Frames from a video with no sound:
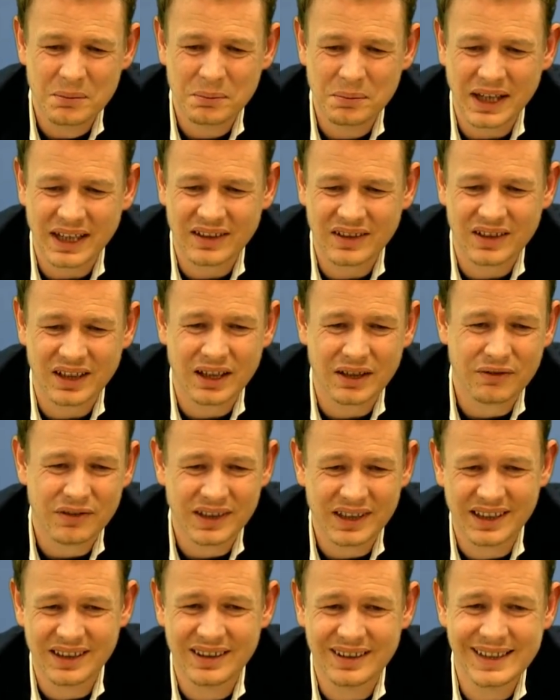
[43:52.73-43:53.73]
black's life
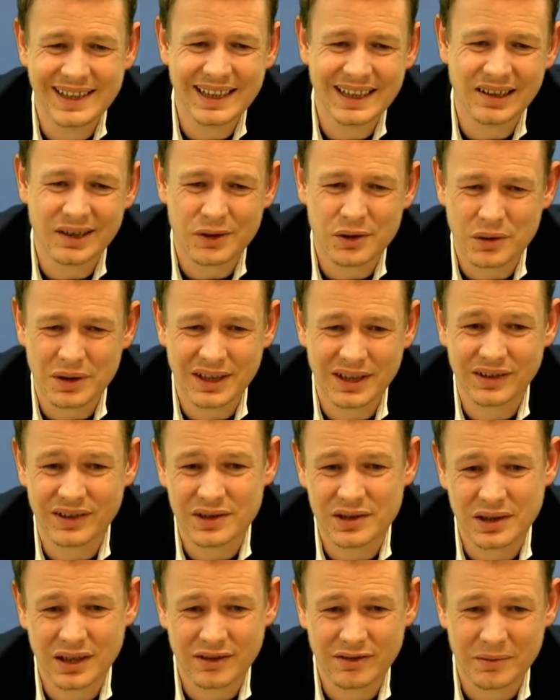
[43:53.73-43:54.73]
a little too easy
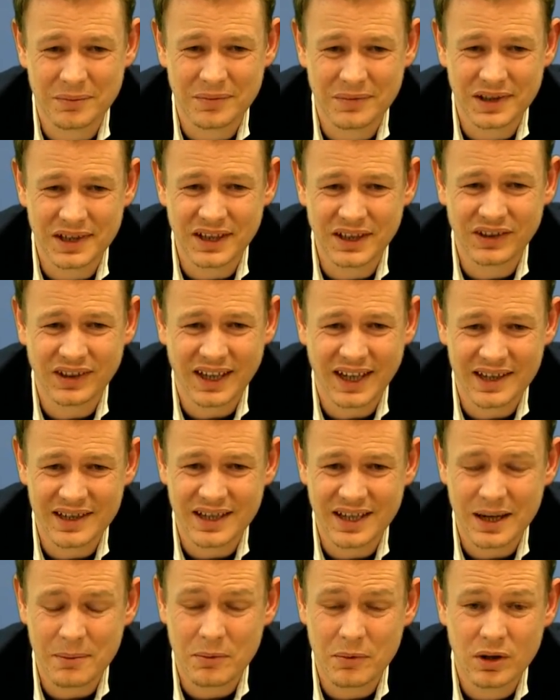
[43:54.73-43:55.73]
to give him this
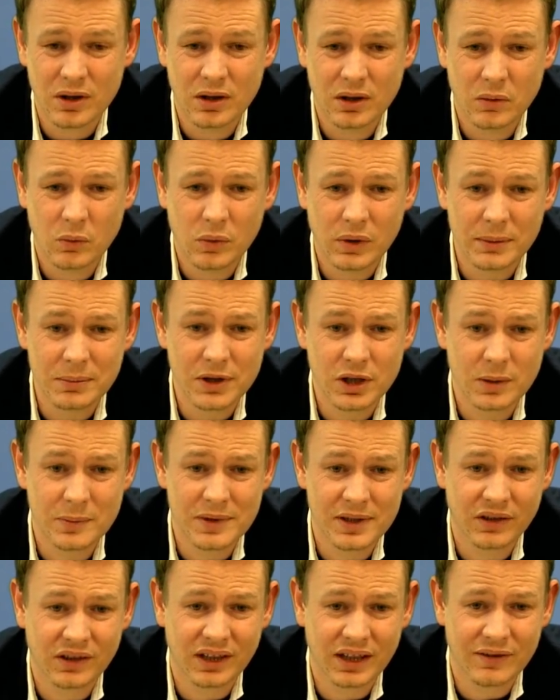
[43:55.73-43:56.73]
endgame, where bishop
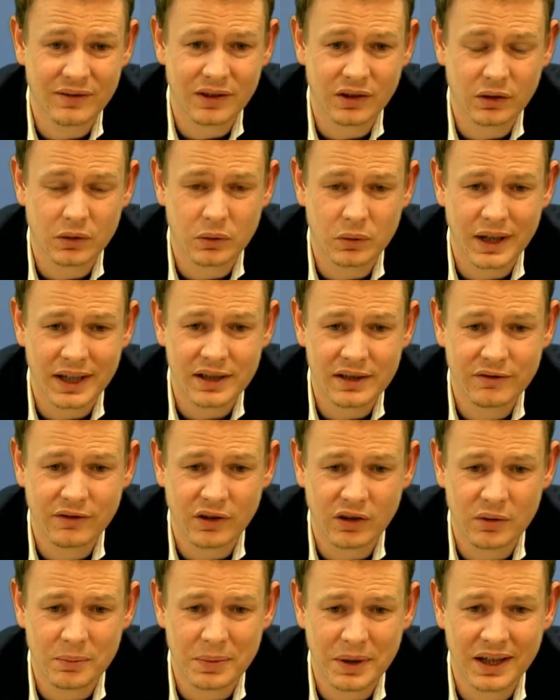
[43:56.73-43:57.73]
d7 is correct,
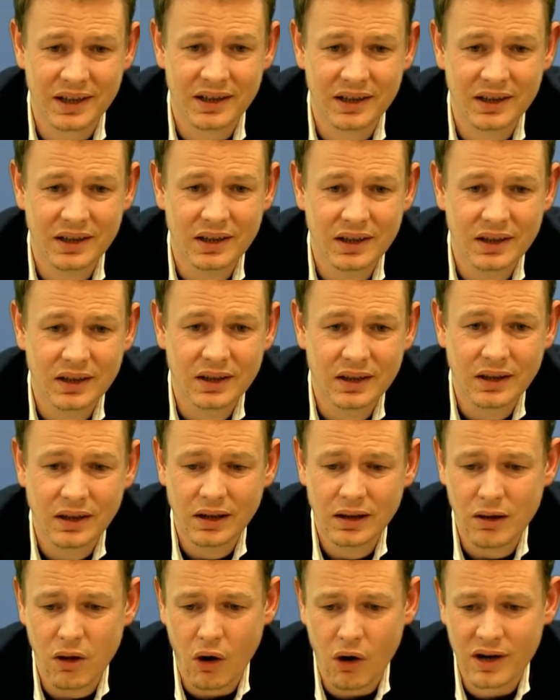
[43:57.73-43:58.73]
followed by
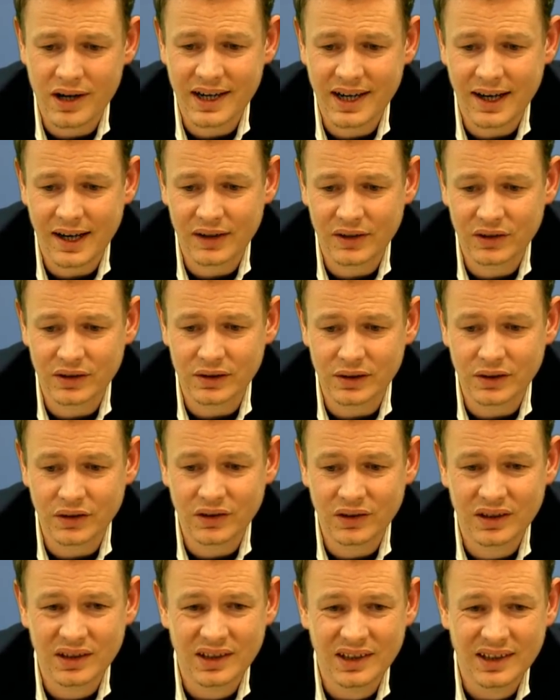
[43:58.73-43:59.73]
long
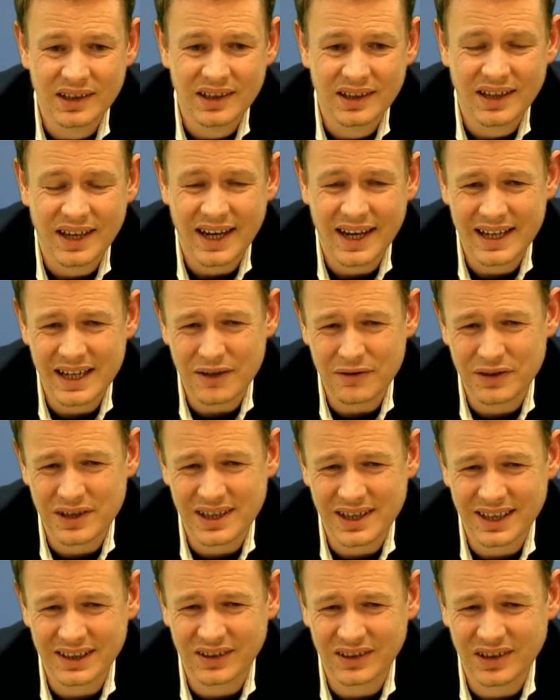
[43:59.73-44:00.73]
castles. And after
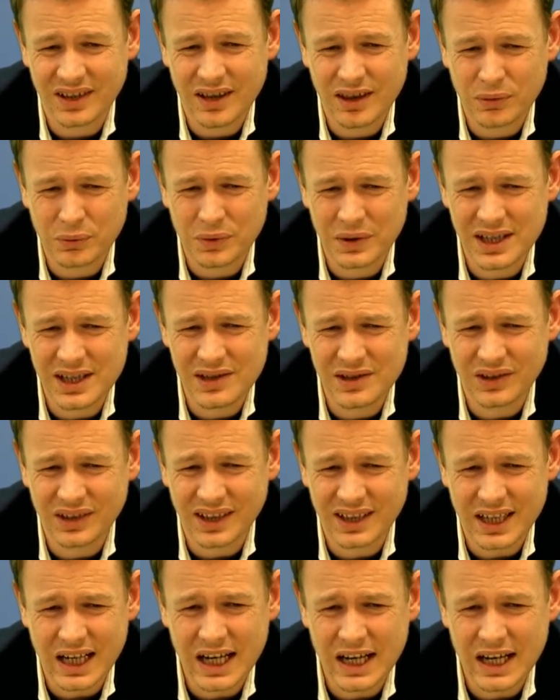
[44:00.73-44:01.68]
knight c3, you said